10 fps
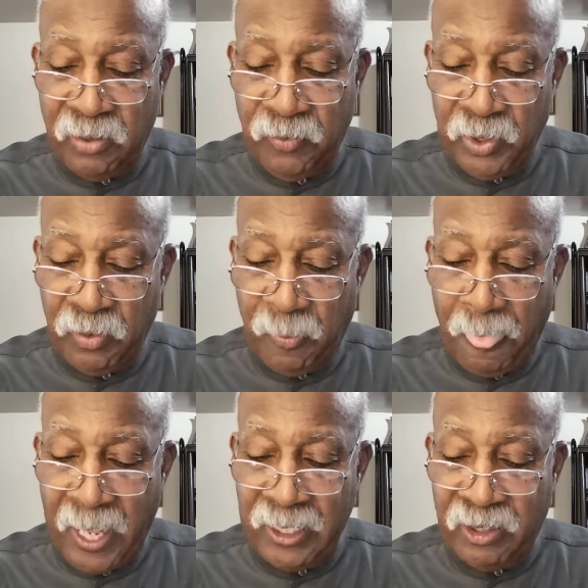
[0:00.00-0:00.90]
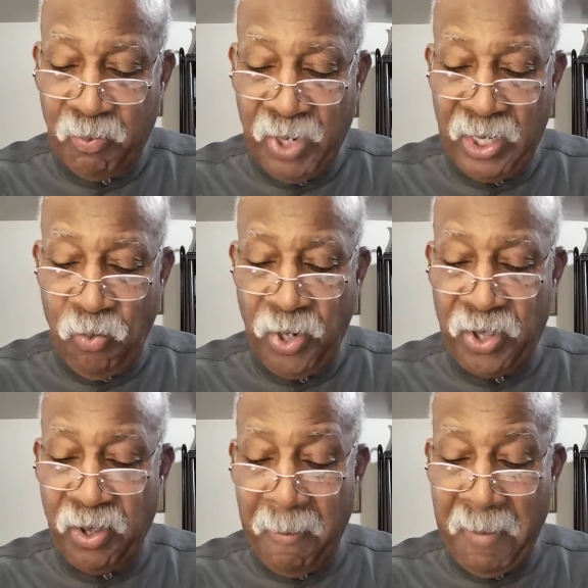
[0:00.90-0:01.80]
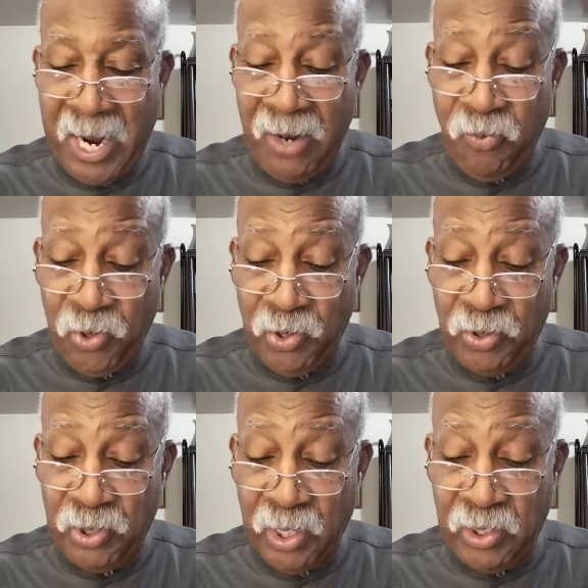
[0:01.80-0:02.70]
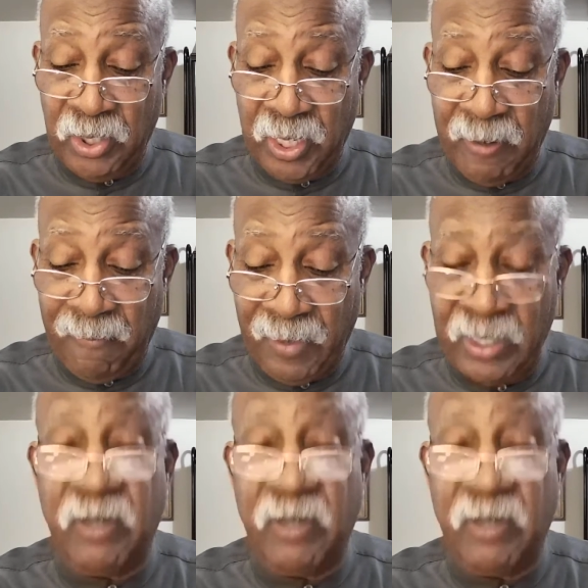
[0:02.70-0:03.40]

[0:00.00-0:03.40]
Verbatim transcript: house of Israel, and speak with my words unto them.